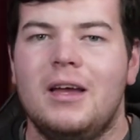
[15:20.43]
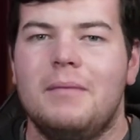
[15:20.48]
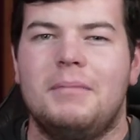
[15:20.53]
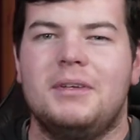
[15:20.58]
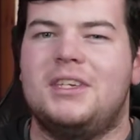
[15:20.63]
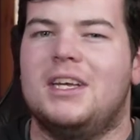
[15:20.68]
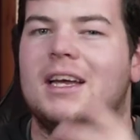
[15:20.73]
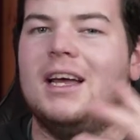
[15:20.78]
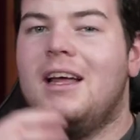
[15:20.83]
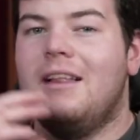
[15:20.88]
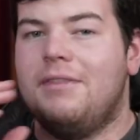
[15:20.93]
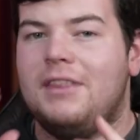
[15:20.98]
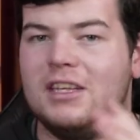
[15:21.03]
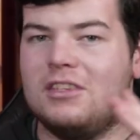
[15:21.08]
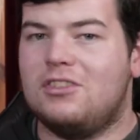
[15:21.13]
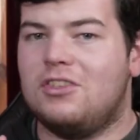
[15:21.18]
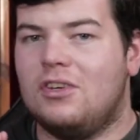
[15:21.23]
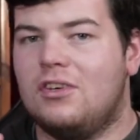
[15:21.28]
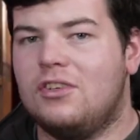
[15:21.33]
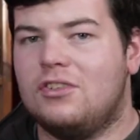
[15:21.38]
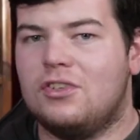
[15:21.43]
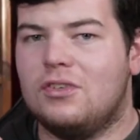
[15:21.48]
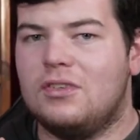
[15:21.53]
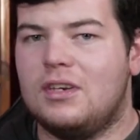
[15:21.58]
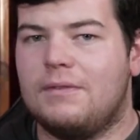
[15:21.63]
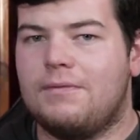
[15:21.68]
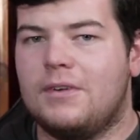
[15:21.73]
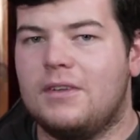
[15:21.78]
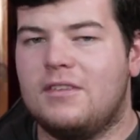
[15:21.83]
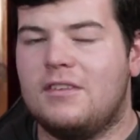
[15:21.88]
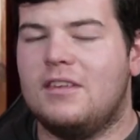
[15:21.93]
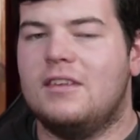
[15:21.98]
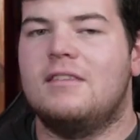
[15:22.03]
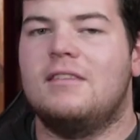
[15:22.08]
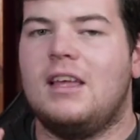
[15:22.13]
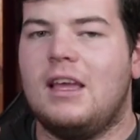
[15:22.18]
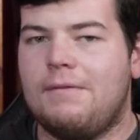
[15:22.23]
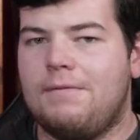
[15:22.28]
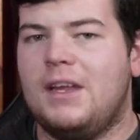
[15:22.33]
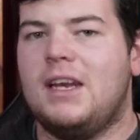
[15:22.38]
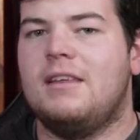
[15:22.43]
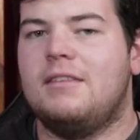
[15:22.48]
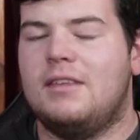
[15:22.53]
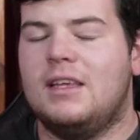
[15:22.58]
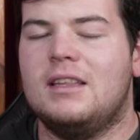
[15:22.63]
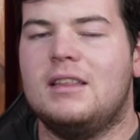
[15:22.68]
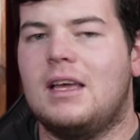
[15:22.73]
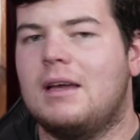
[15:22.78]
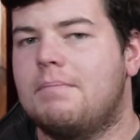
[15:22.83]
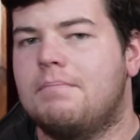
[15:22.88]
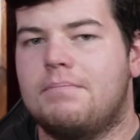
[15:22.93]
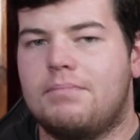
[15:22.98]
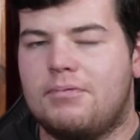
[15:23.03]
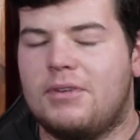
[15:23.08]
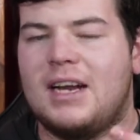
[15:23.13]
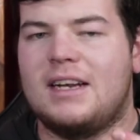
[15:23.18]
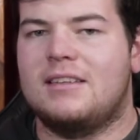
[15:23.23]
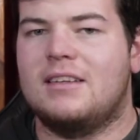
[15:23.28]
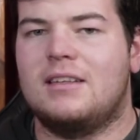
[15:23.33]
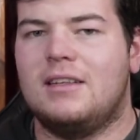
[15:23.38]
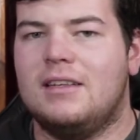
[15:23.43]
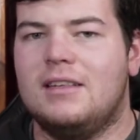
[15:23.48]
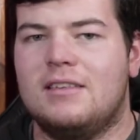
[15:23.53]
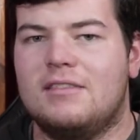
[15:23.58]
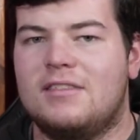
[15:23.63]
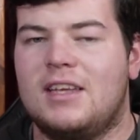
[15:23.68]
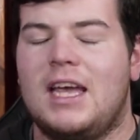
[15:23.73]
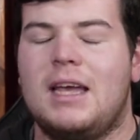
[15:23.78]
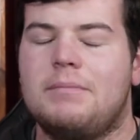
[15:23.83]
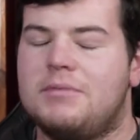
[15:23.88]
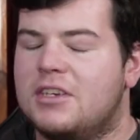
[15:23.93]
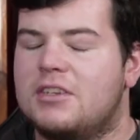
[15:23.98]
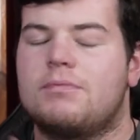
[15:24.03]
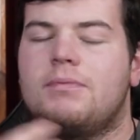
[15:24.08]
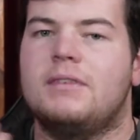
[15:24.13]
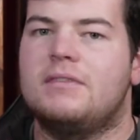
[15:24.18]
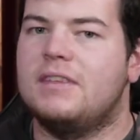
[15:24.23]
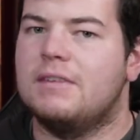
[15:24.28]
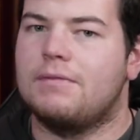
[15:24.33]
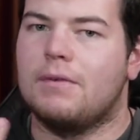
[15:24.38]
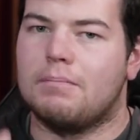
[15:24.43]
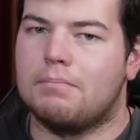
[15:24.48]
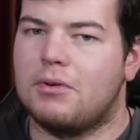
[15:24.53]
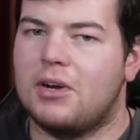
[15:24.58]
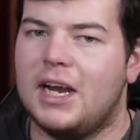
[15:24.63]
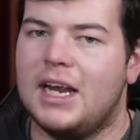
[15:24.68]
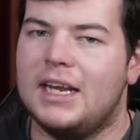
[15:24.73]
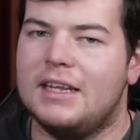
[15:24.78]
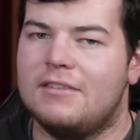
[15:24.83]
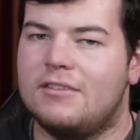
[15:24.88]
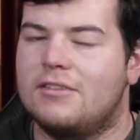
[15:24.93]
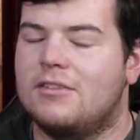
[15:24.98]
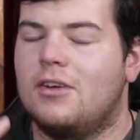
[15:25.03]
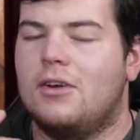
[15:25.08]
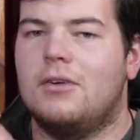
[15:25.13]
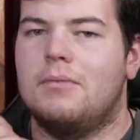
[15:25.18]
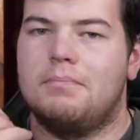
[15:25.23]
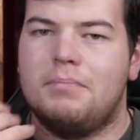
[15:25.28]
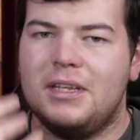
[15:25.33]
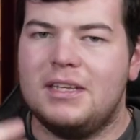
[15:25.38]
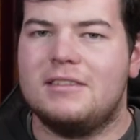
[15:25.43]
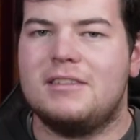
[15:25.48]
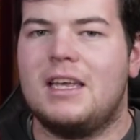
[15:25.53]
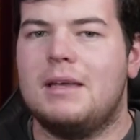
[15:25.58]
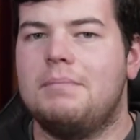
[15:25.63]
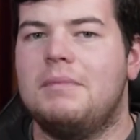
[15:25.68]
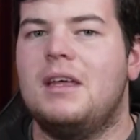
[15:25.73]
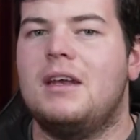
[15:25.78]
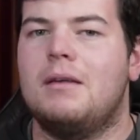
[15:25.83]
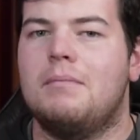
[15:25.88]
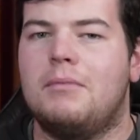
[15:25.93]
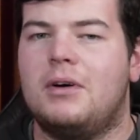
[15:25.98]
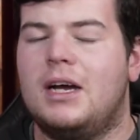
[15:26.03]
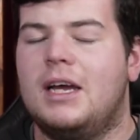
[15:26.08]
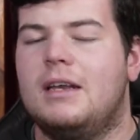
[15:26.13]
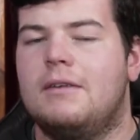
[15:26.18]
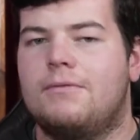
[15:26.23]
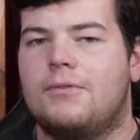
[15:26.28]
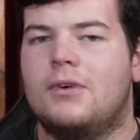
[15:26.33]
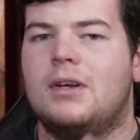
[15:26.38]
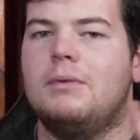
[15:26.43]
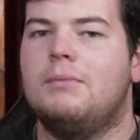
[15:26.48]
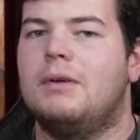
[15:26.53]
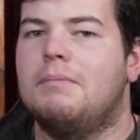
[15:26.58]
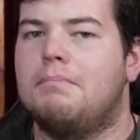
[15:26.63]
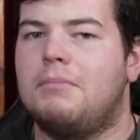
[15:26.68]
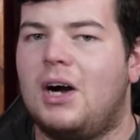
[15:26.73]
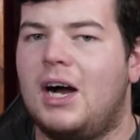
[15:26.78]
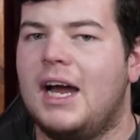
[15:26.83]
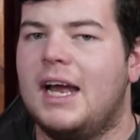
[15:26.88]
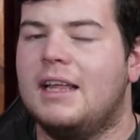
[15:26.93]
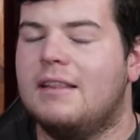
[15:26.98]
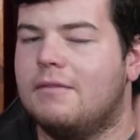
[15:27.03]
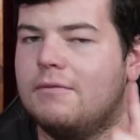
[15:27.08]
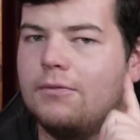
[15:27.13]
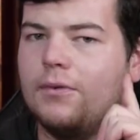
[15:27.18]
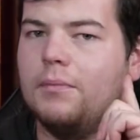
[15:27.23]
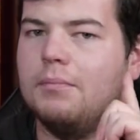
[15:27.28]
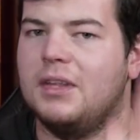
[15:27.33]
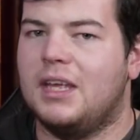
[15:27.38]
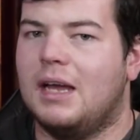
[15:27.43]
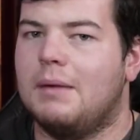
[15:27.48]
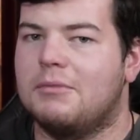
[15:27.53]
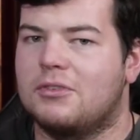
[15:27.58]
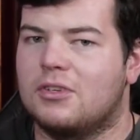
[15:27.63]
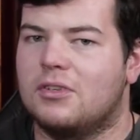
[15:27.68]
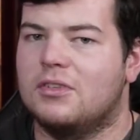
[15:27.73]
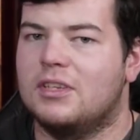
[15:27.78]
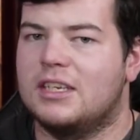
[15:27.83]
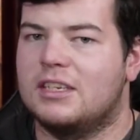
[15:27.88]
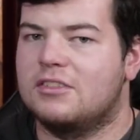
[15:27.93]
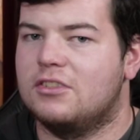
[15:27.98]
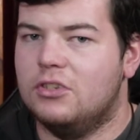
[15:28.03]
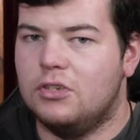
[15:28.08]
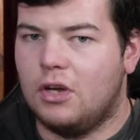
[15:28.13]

But yeah, that's the only two differences. If anything, they're practically the same, just with different brands. So please keep that in mind for anyone buying from the Amazon links.